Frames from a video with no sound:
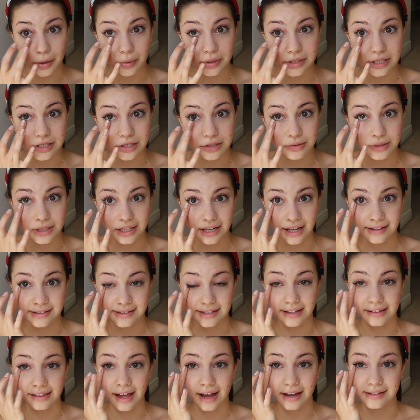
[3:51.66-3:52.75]
I wasn't doing an
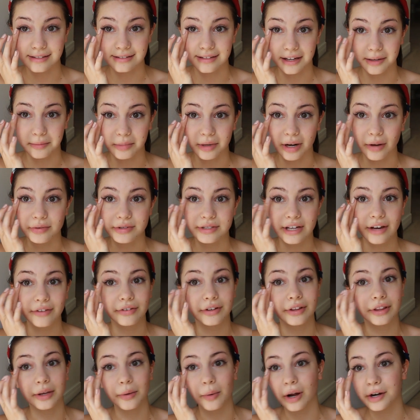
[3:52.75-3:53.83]
essay last night, but I was
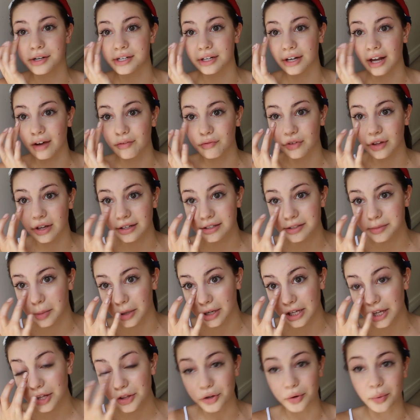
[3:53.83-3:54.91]
definitely watching Netflix,
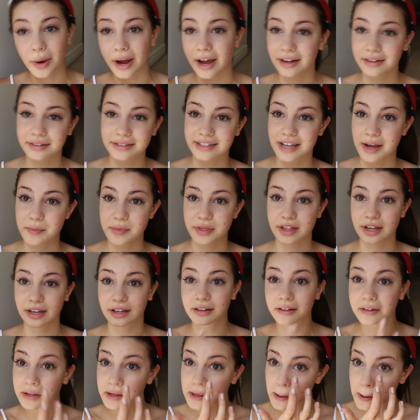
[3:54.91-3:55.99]
but either way, same
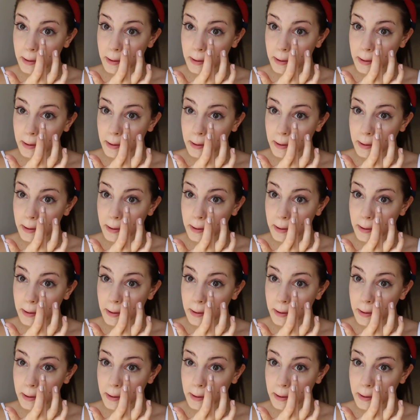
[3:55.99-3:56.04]
thing.